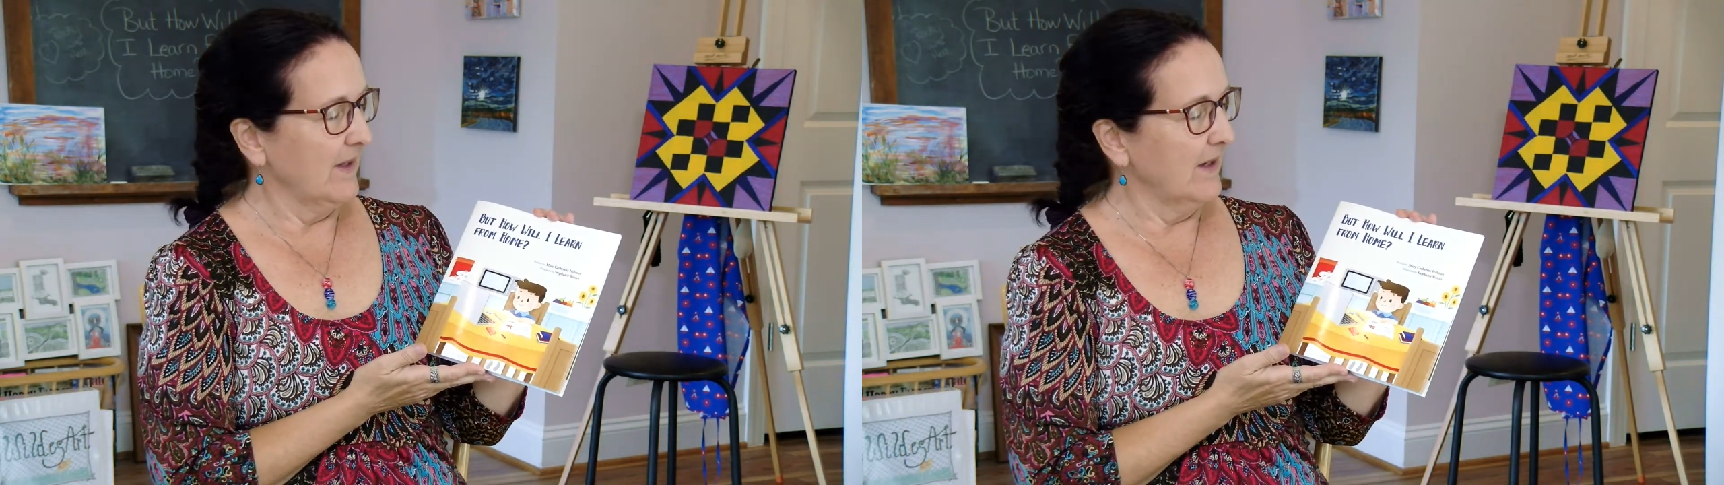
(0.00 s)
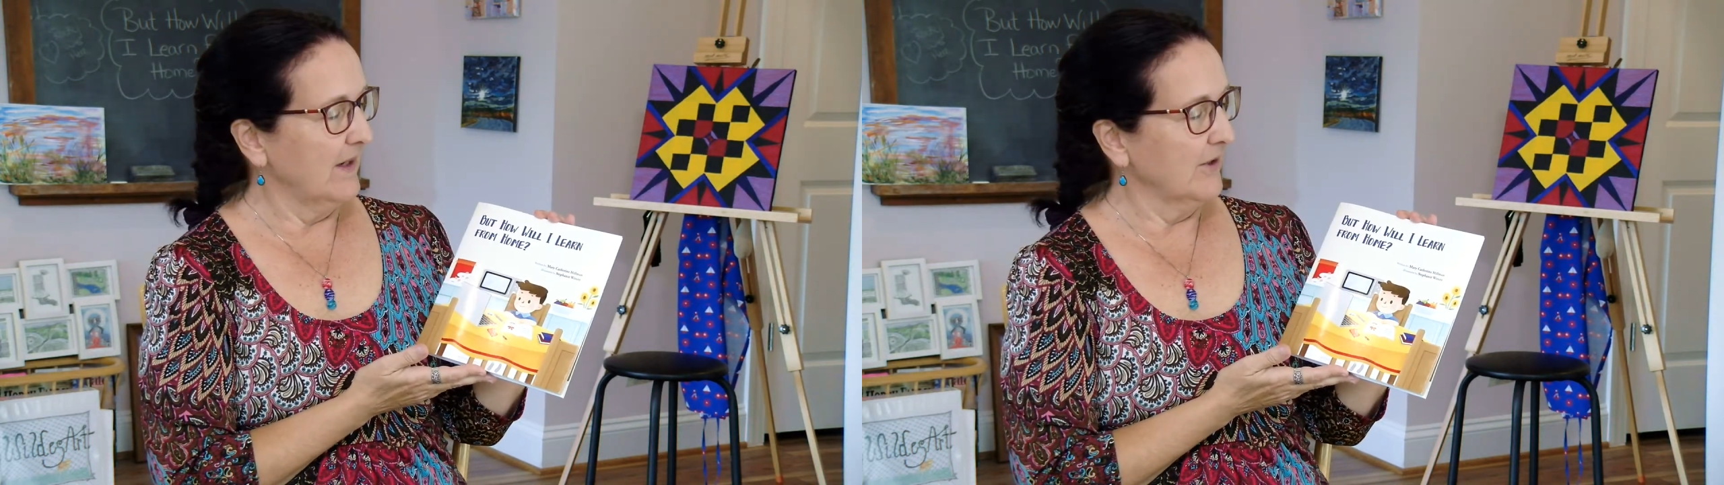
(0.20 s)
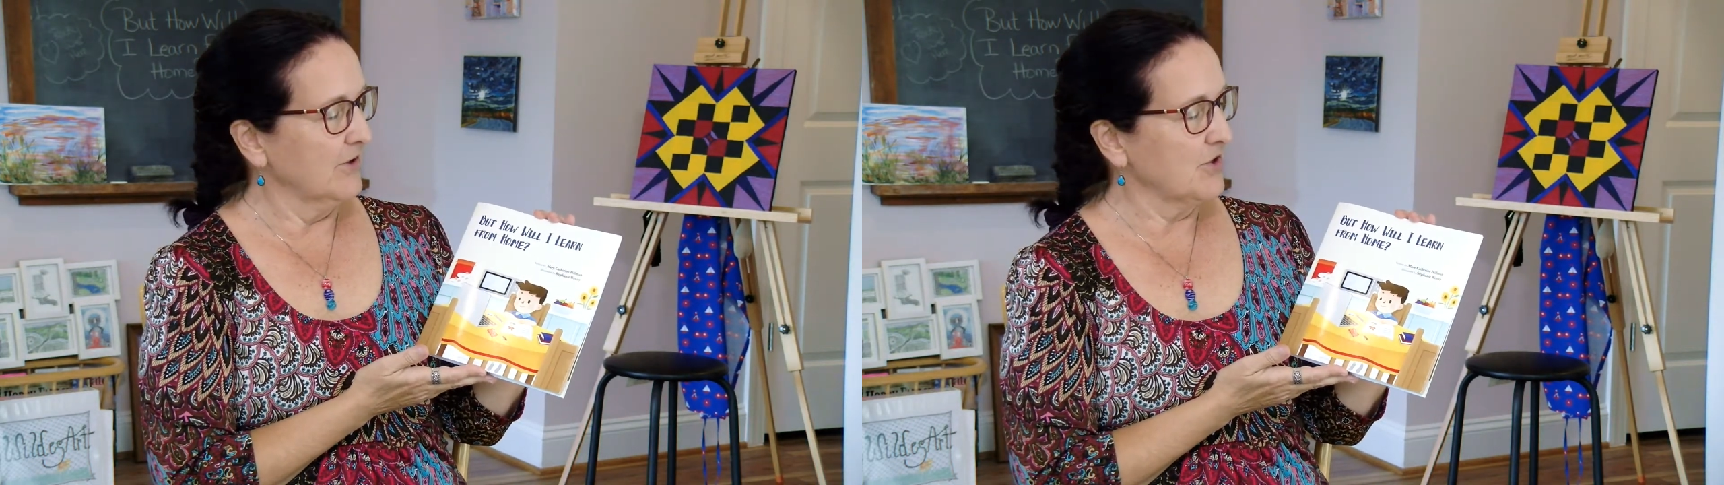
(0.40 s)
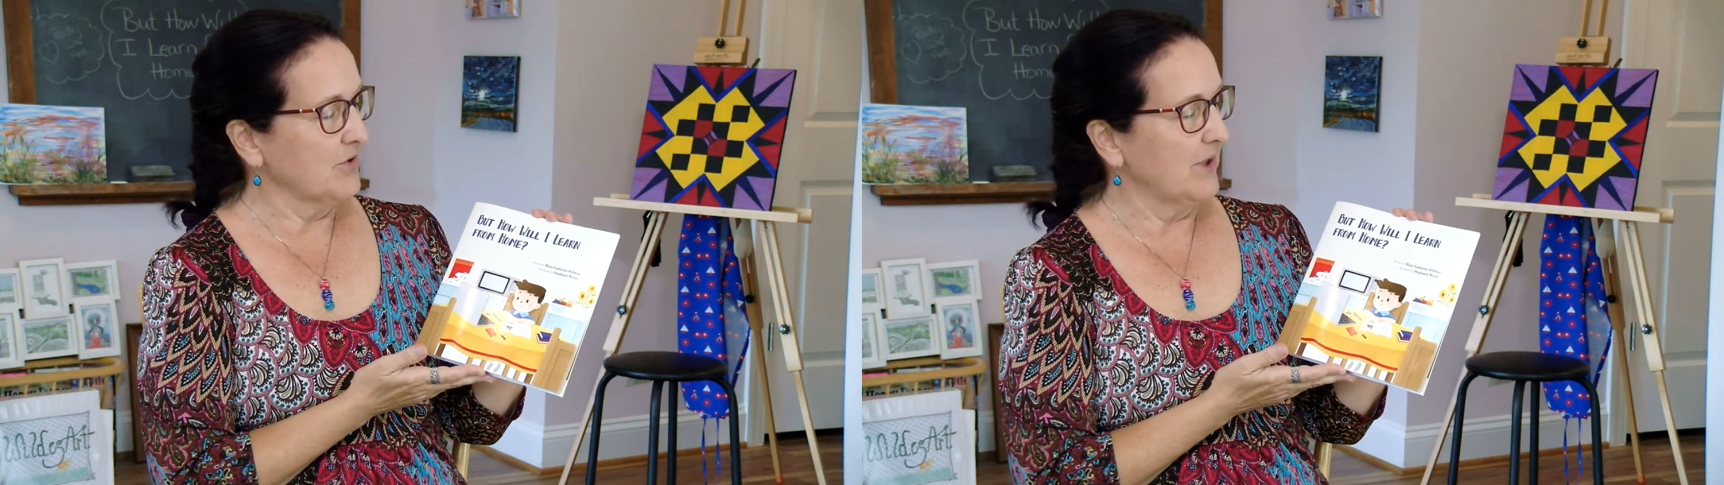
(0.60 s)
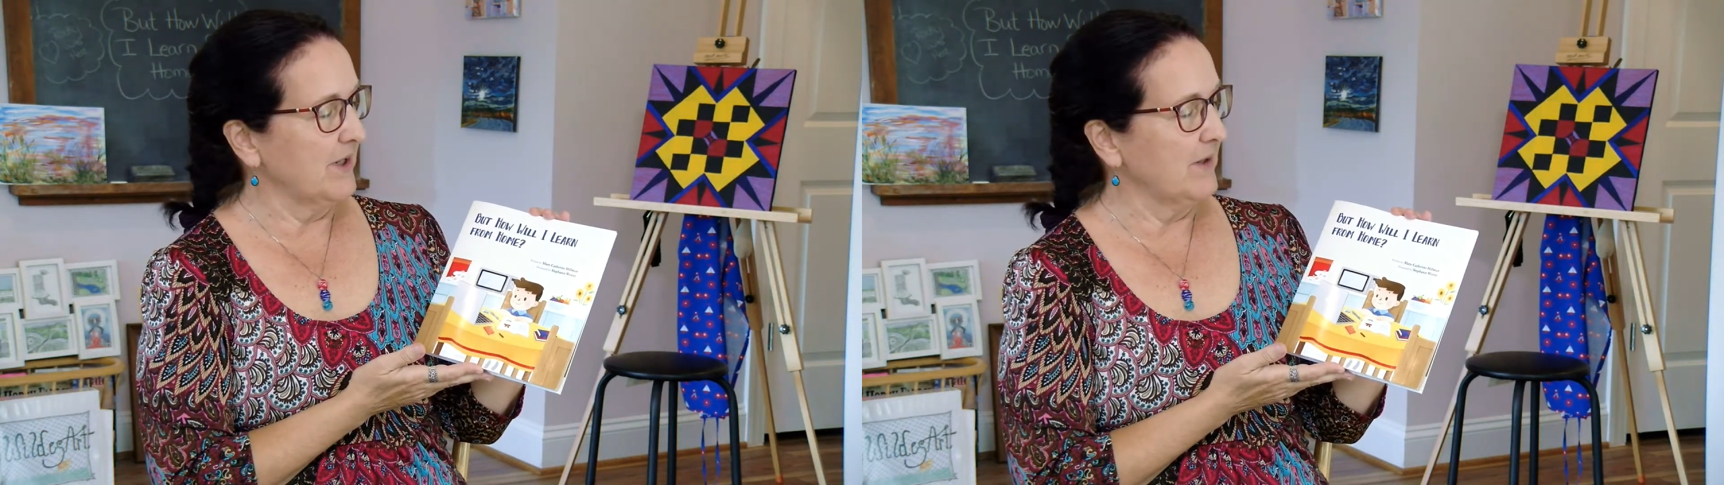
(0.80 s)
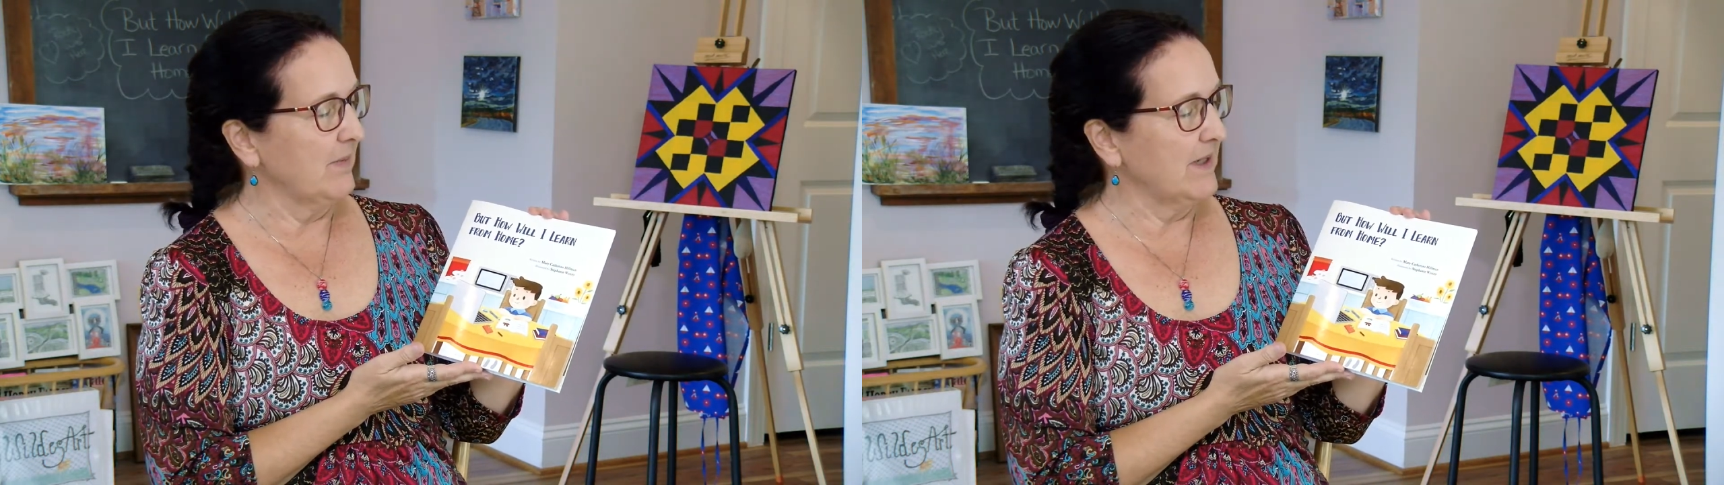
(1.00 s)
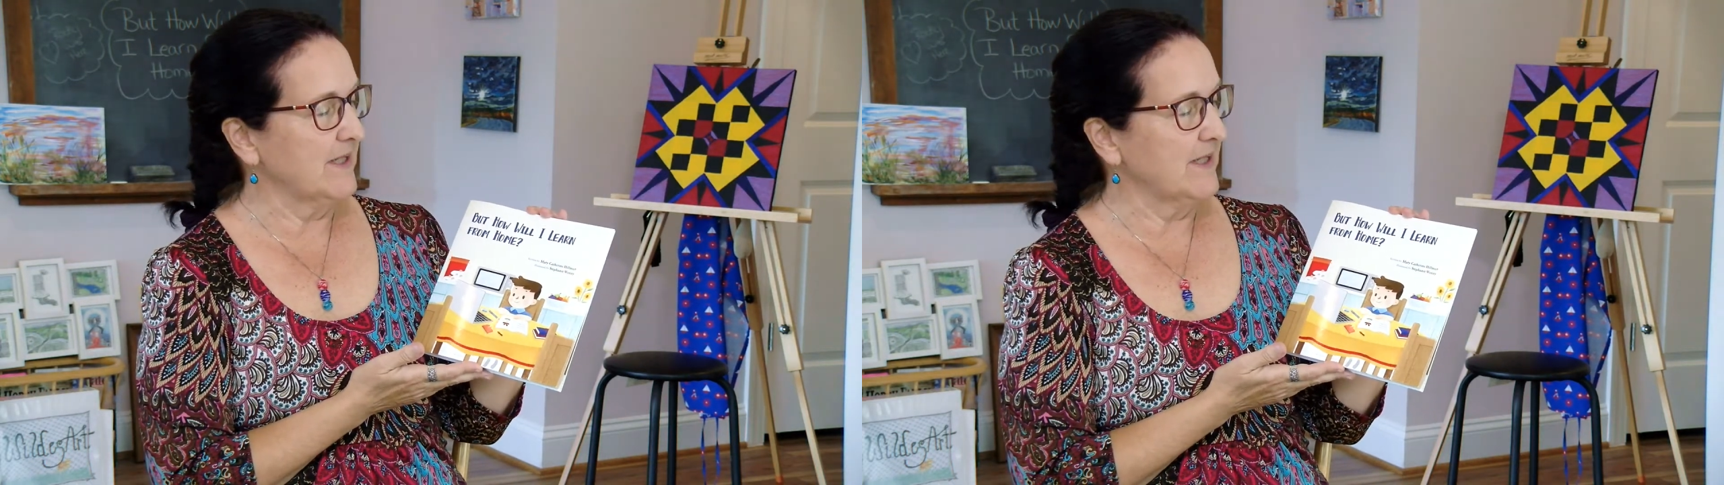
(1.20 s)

and illustrated by